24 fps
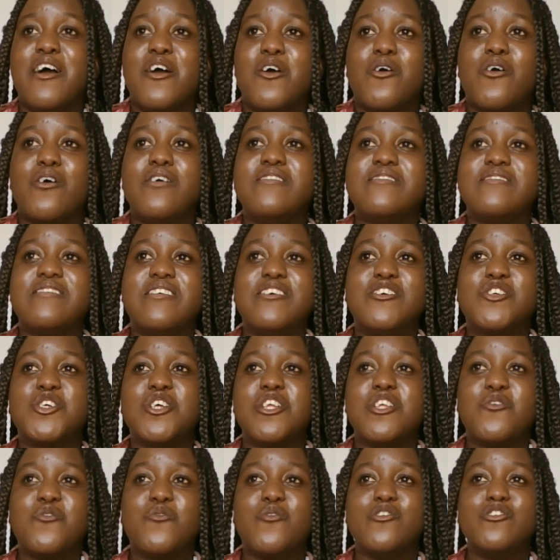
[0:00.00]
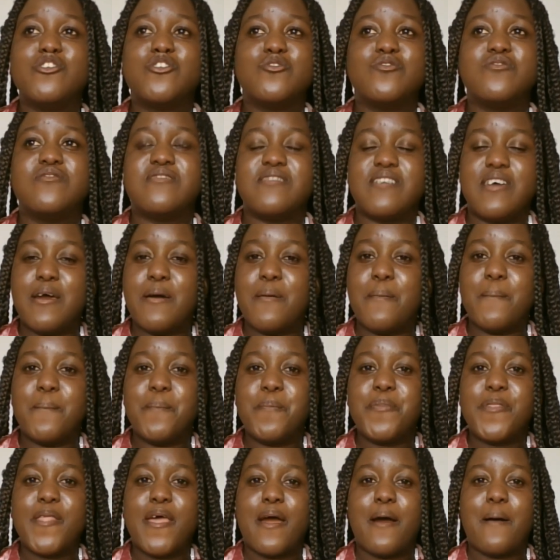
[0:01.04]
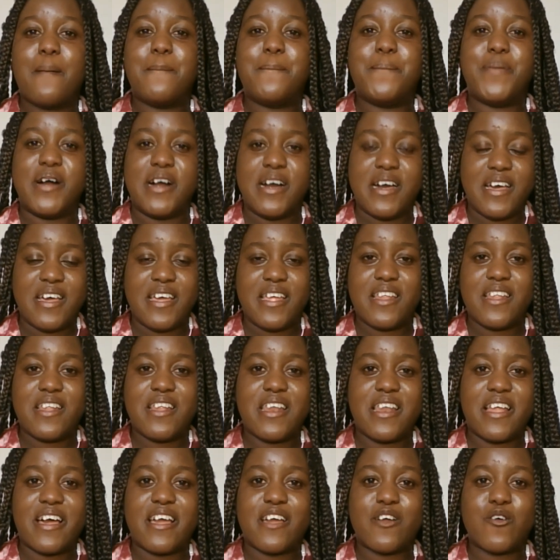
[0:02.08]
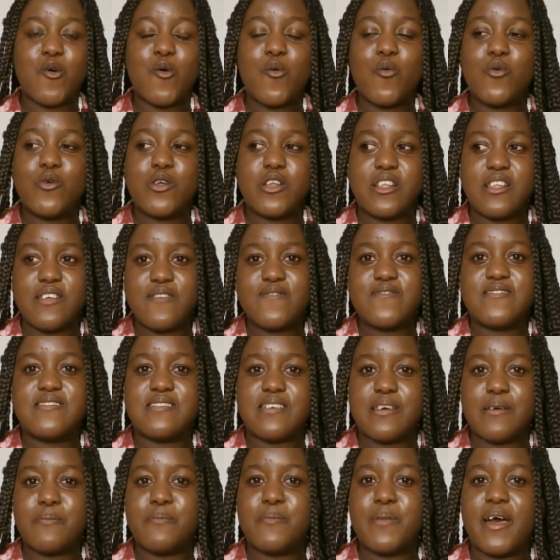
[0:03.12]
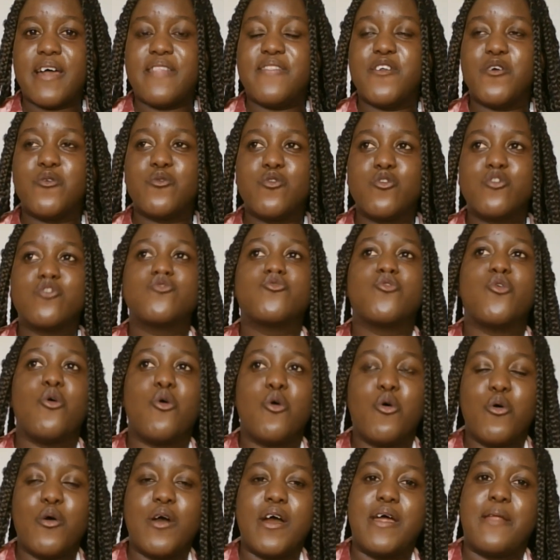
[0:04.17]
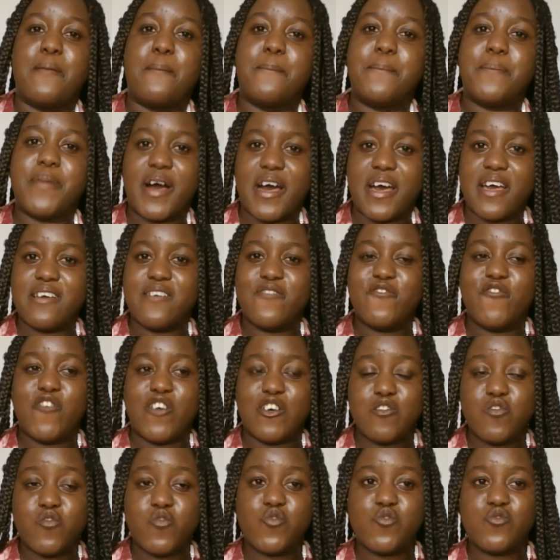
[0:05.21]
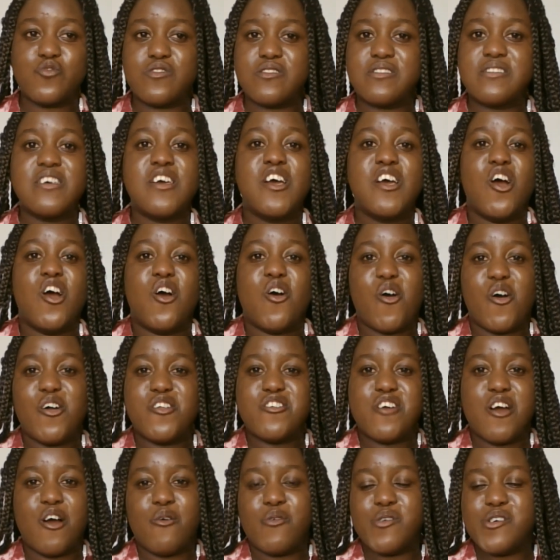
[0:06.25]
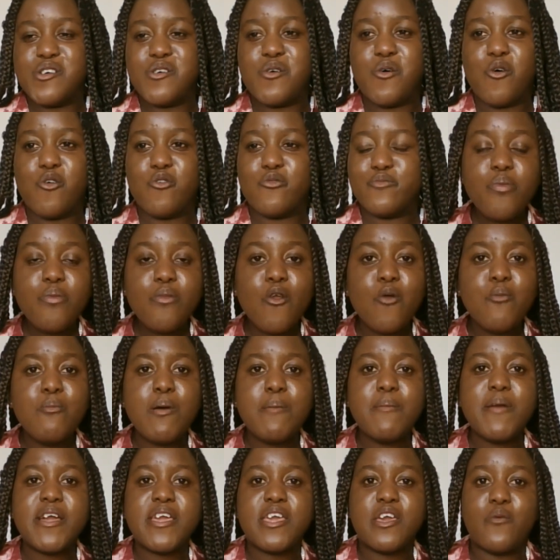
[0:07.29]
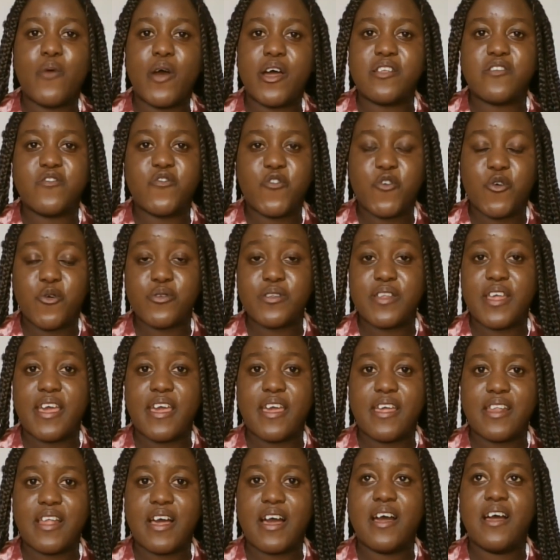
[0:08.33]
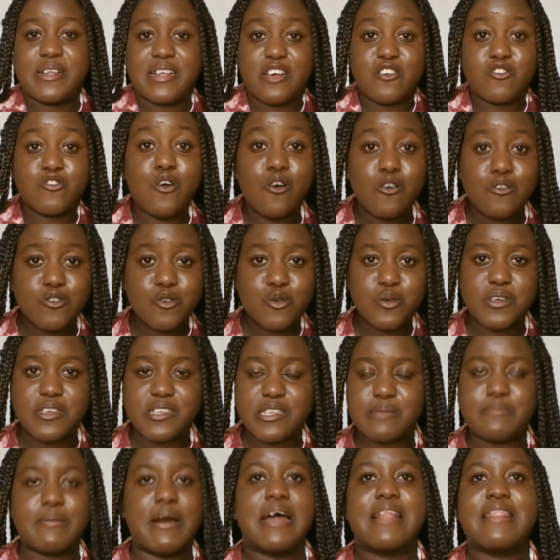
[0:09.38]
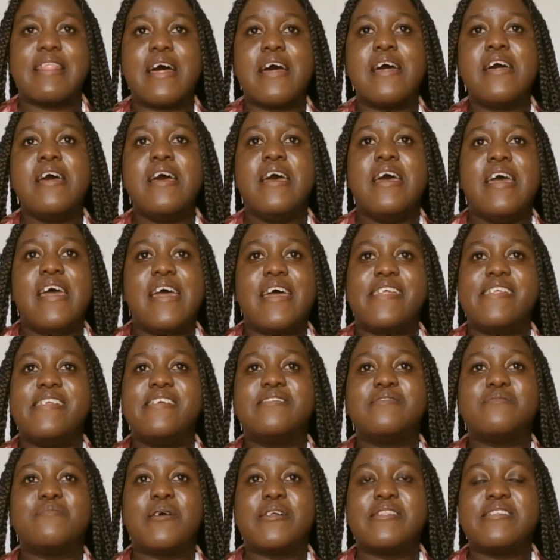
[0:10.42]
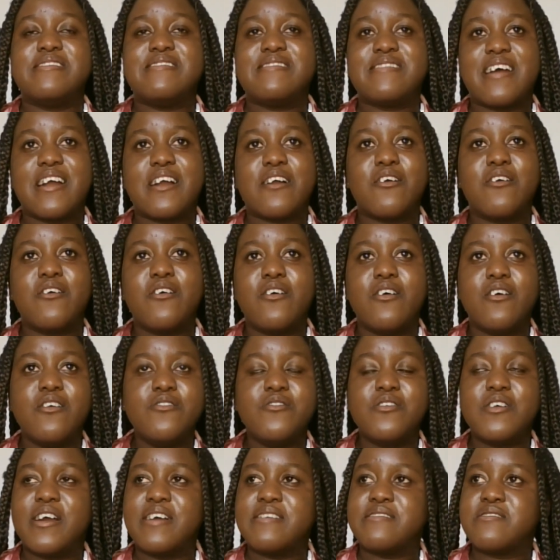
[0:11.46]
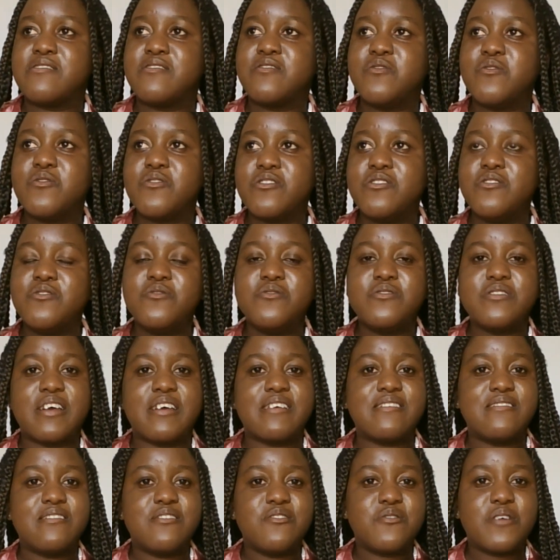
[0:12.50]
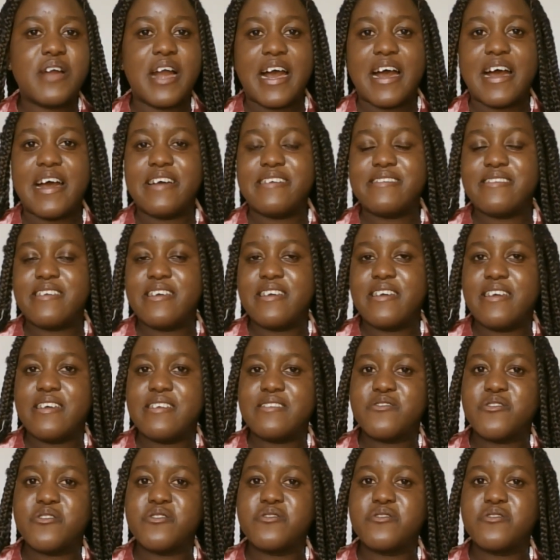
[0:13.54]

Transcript: Because we literally went to gym, but like we would leave gym and then we would go and buy fast food on our way home. Mama kiwan phone. I talked to his mother and his mother's like, oh, you guys are so cute. I see you guys. Whatever.